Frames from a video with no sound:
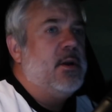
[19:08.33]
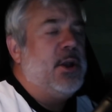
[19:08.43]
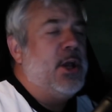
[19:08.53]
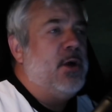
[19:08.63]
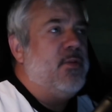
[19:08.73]

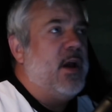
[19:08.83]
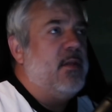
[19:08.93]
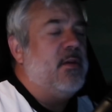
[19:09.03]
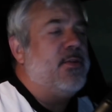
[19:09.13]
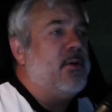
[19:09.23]
you know,
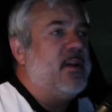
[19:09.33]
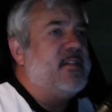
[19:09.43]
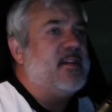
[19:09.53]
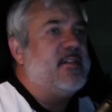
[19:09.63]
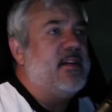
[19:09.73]
than the
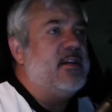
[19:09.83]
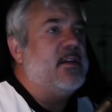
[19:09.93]
36 that